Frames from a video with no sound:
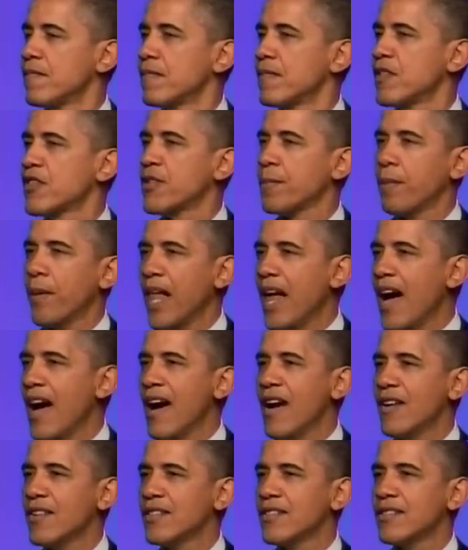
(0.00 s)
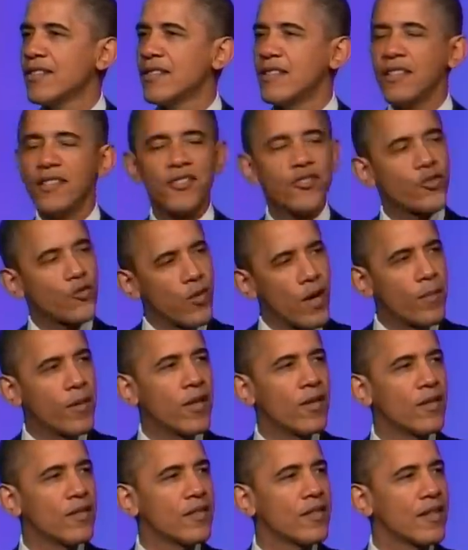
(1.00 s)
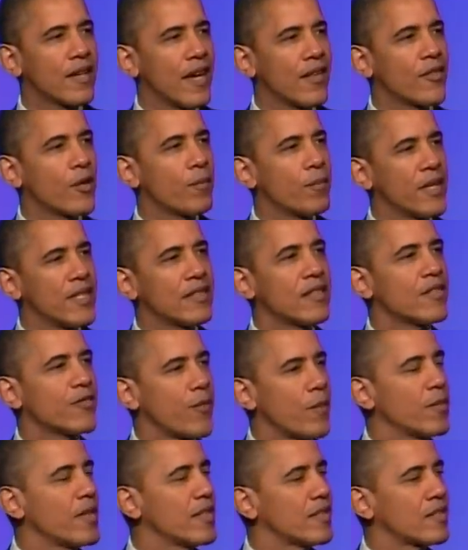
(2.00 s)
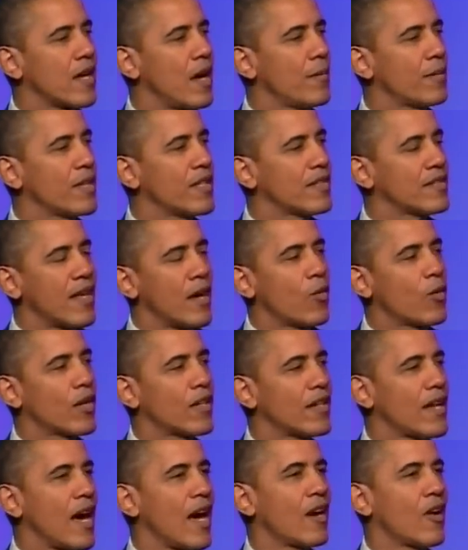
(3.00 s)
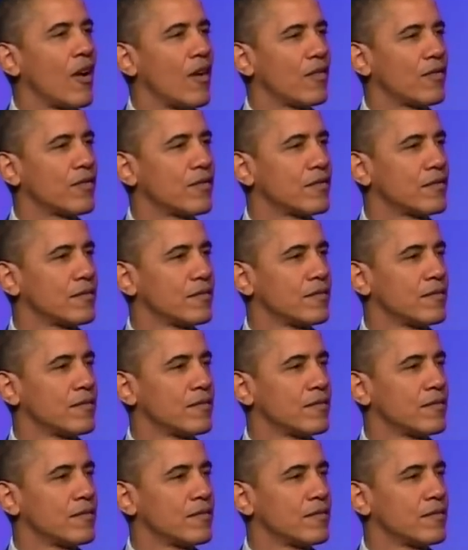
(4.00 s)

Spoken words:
the suppliers, the distributors that get their business from these companies, they would have died off.